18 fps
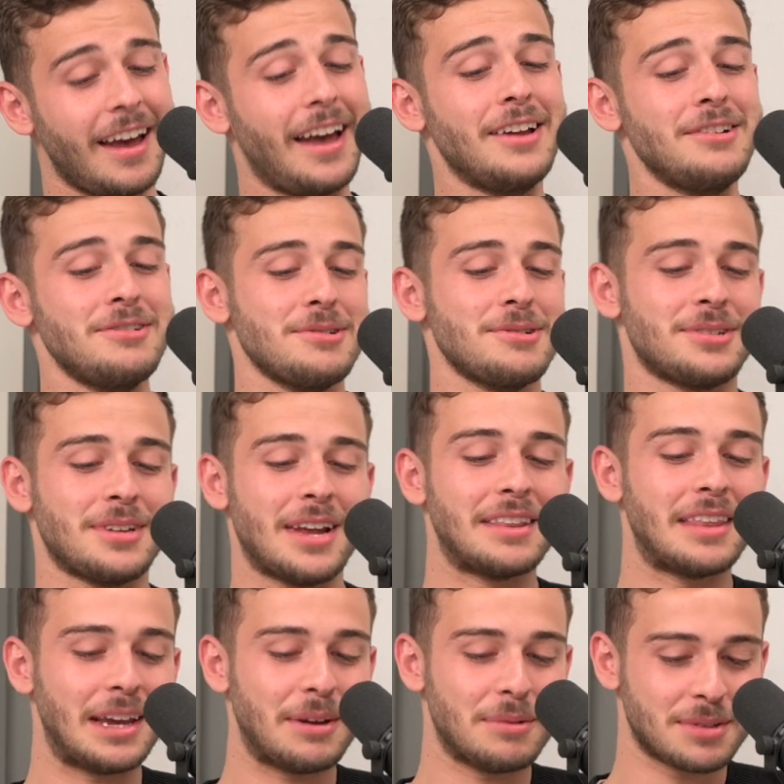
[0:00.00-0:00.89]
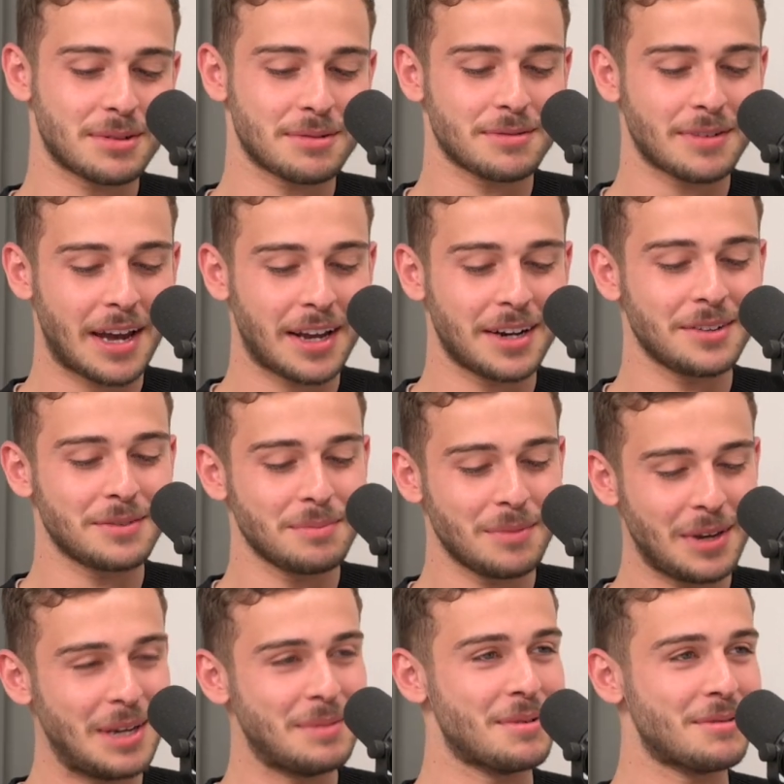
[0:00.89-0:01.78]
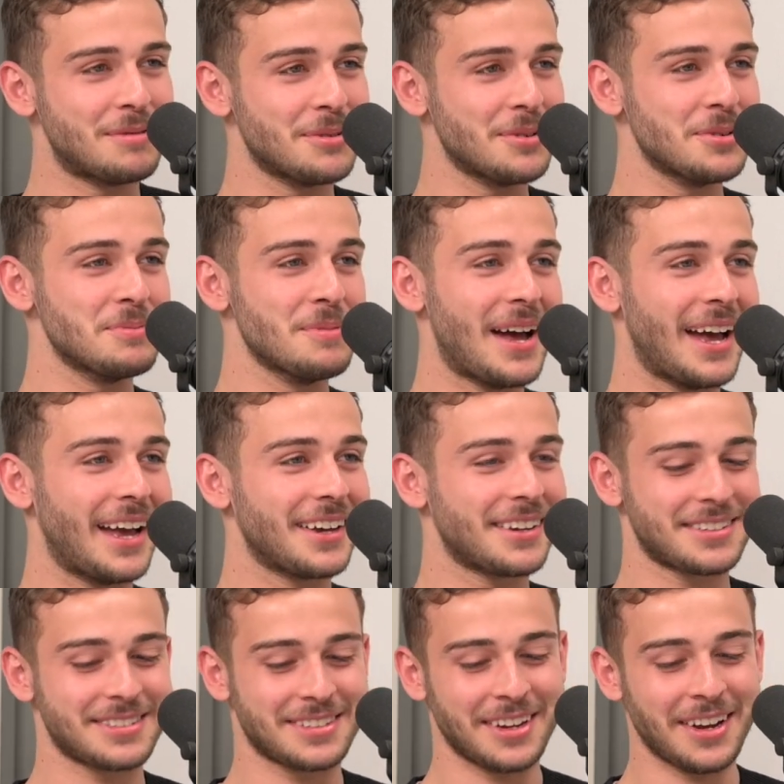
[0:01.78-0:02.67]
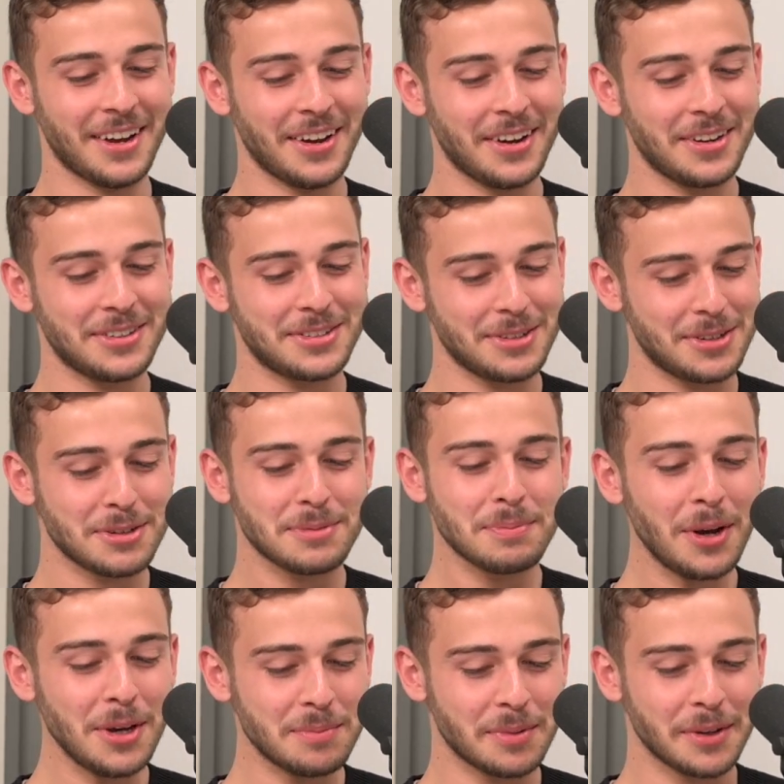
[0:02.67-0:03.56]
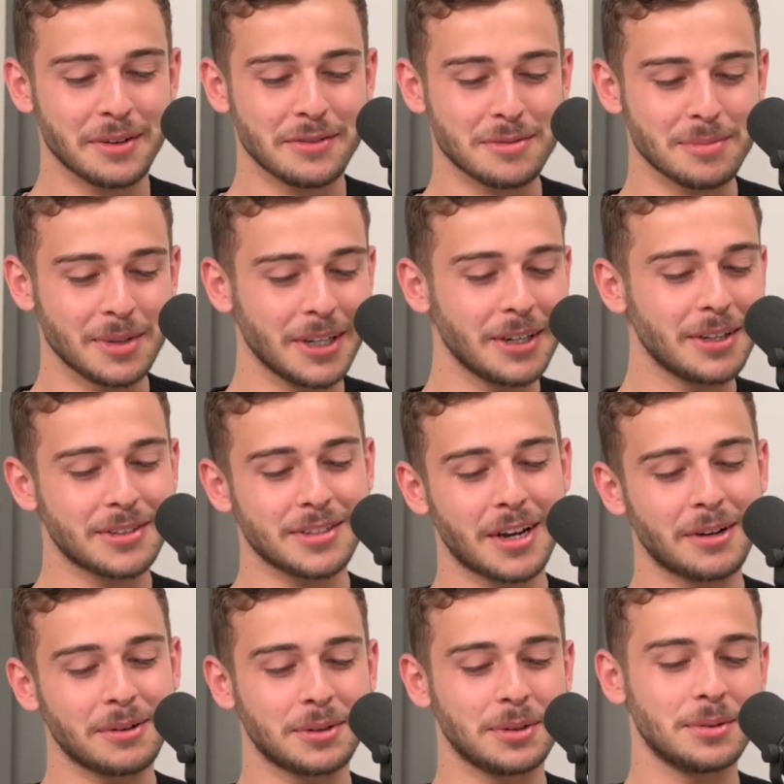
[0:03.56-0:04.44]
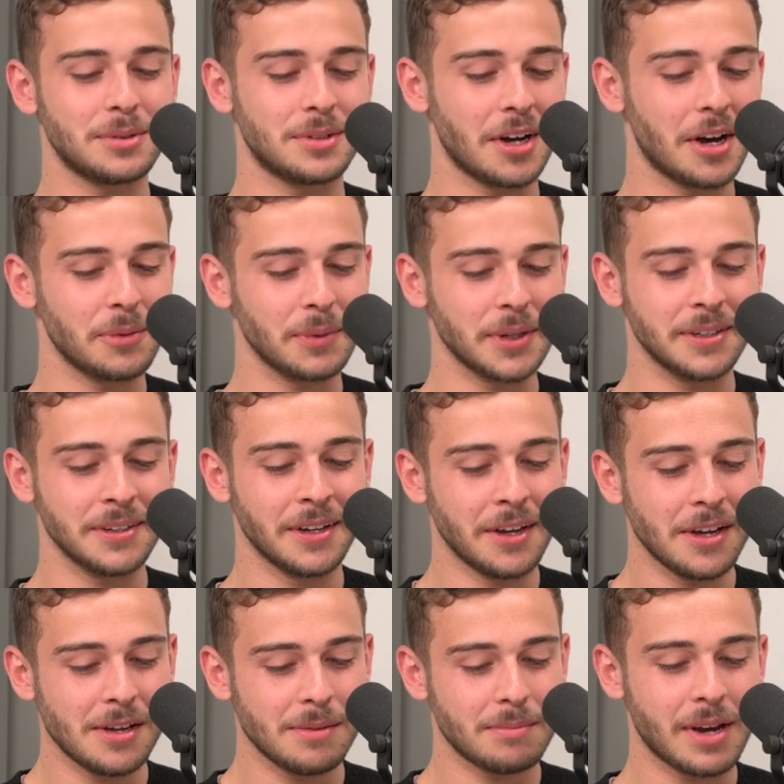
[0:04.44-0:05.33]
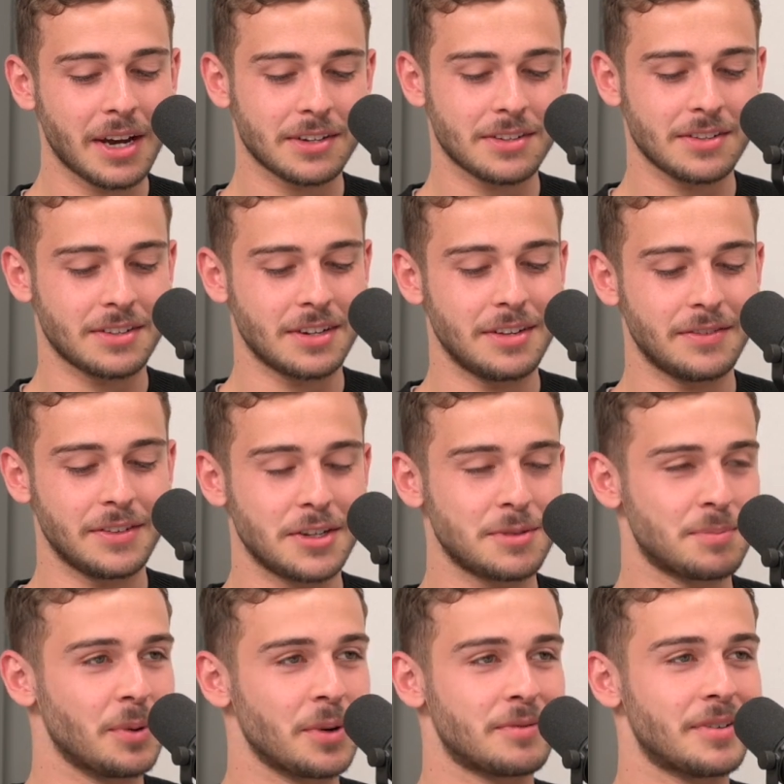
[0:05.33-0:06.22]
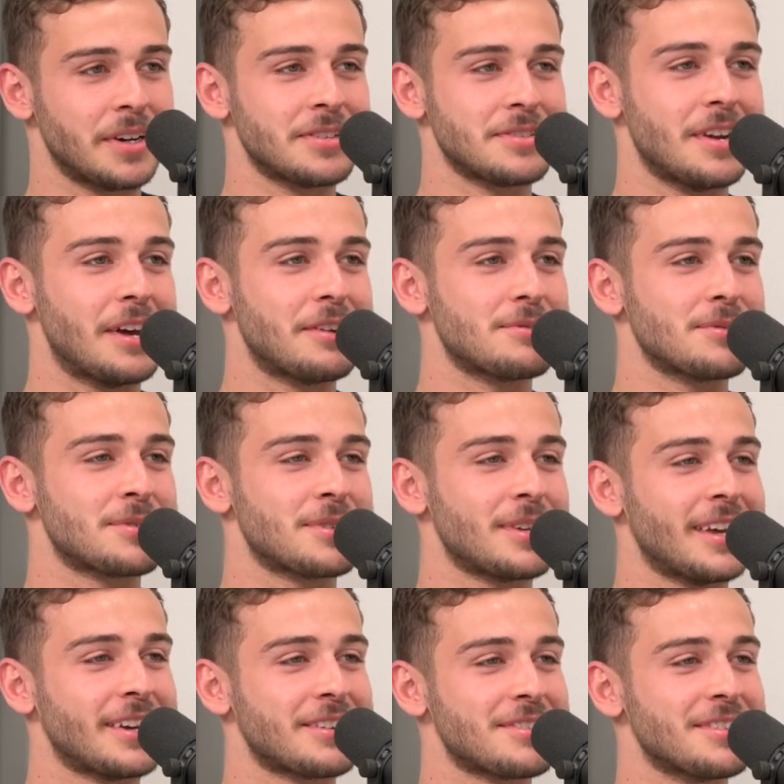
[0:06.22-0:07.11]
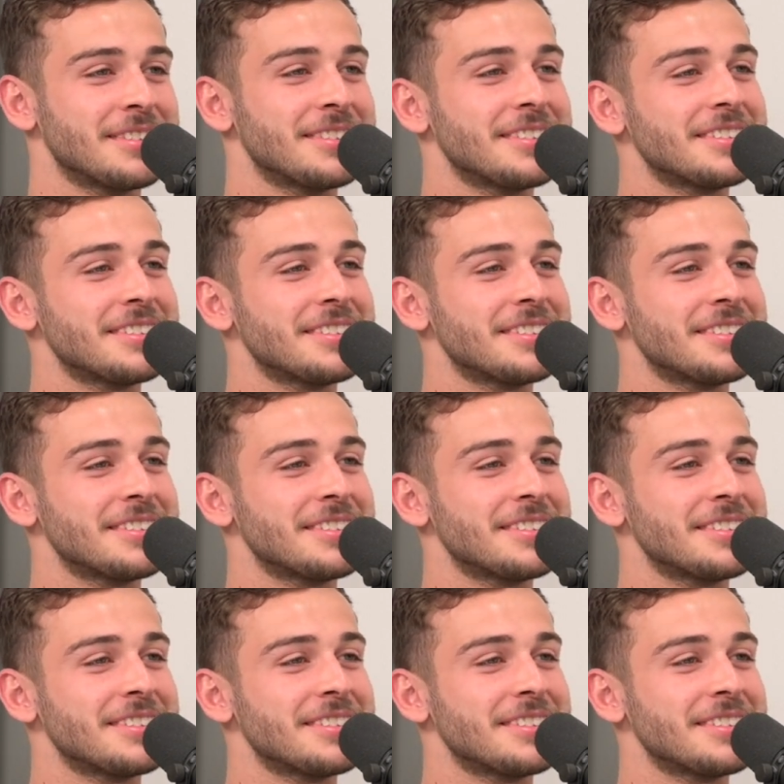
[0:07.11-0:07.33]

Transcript: Andrew said that he was a fan of me before Max. So despite being from a little town called Darwin, Max isn't even his boyfriend's natural selection.